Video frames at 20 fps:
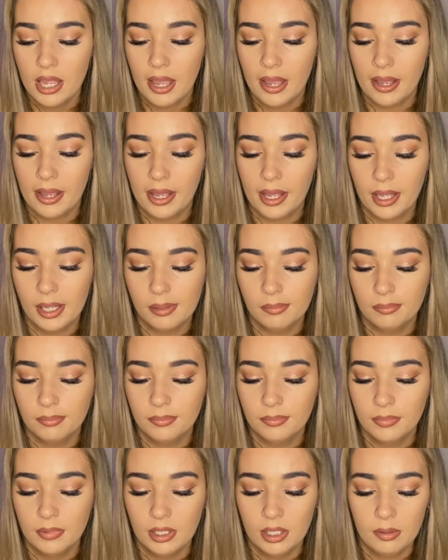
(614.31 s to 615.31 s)

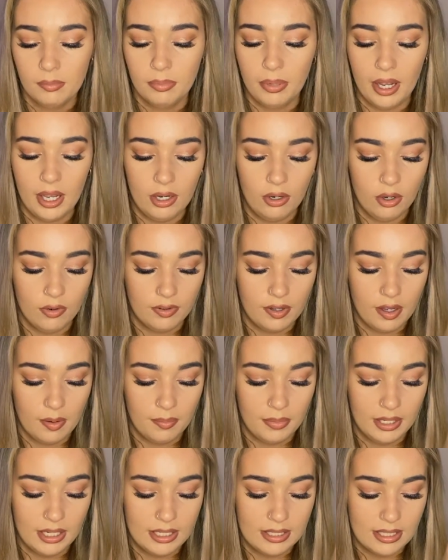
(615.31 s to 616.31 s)
But a lot of
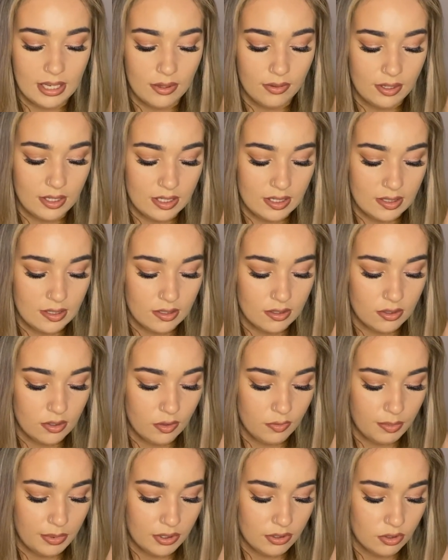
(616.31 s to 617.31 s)
companies sell these
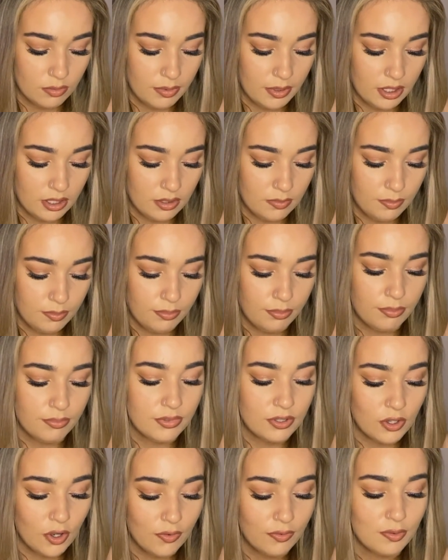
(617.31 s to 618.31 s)
soft bristle
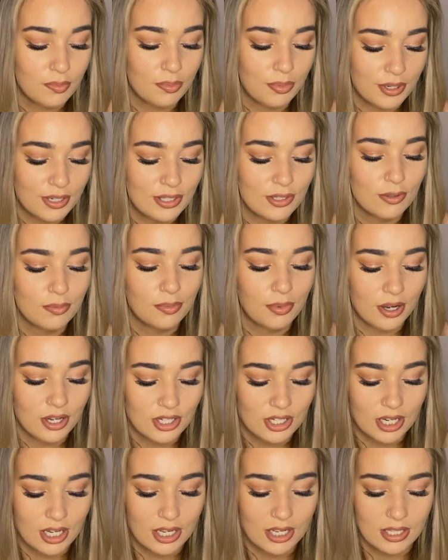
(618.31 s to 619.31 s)

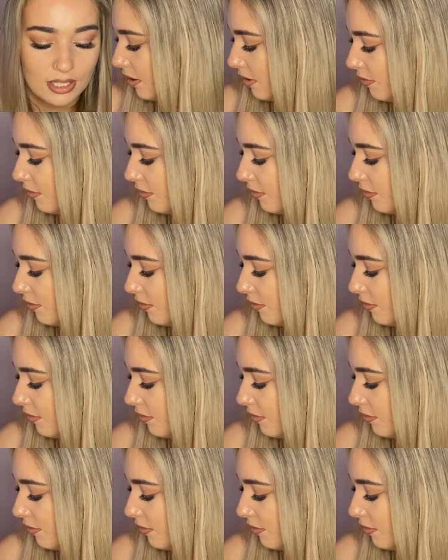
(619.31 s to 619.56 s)
brushes.